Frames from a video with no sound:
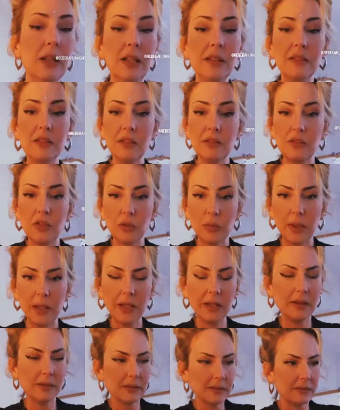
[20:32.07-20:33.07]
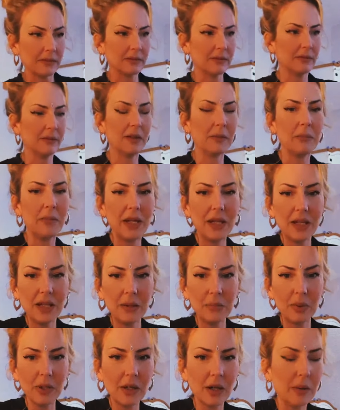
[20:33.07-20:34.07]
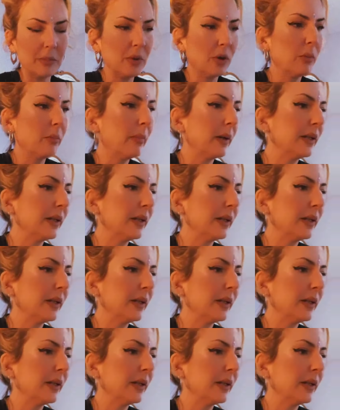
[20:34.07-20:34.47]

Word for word: listen to it and make it become your